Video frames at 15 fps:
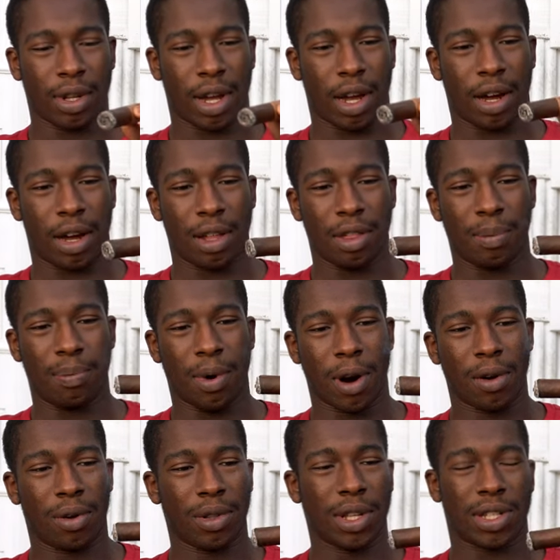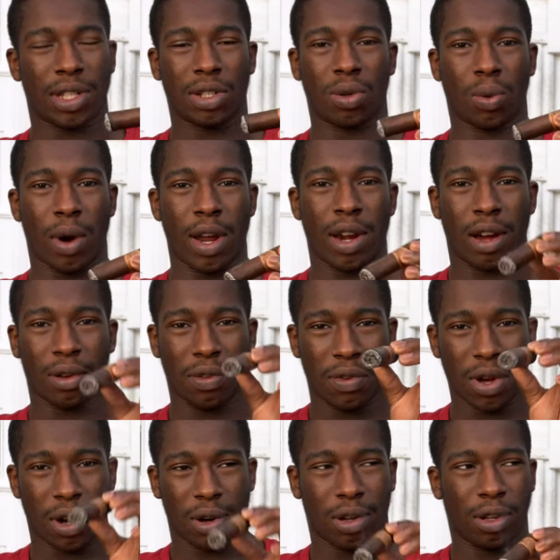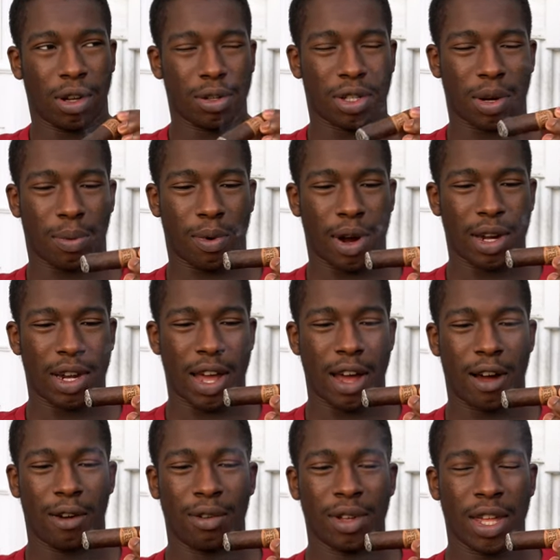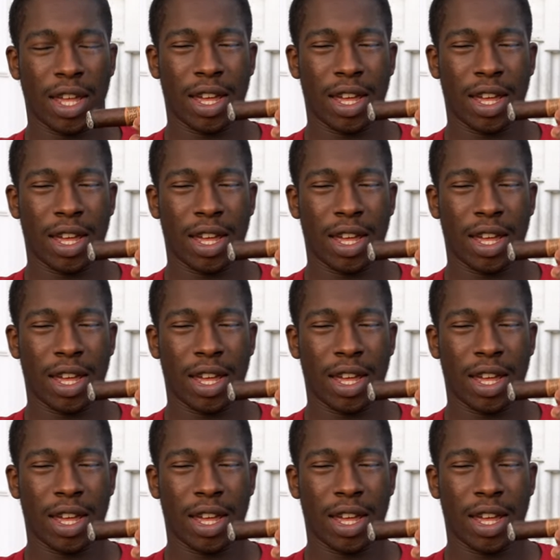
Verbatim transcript: Uh, the burn on this is great. I'll give y'all a close-up right now,